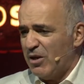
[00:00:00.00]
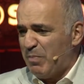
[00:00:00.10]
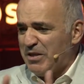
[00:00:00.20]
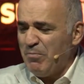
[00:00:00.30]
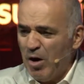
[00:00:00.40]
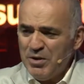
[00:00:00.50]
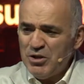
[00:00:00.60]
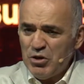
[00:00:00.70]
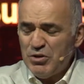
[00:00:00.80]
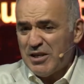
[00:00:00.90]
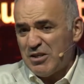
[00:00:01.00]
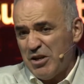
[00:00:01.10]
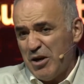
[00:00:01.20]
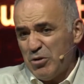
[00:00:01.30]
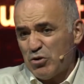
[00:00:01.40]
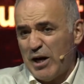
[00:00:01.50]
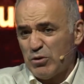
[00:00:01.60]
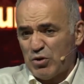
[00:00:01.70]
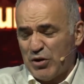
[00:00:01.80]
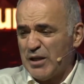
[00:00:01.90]
But the moment you just, you try
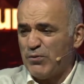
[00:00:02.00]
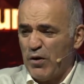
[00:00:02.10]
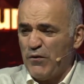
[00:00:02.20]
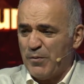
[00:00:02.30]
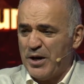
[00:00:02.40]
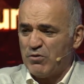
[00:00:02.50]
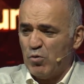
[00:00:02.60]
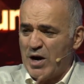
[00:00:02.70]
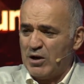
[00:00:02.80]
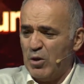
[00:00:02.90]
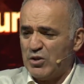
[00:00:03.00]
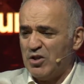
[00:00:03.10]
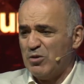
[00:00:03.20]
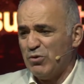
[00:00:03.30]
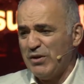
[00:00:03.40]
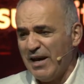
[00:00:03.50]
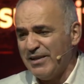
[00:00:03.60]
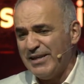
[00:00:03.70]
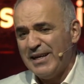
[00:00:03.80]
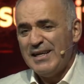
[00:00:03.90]
to transfer information from one closed system to
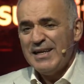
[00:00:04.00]
another,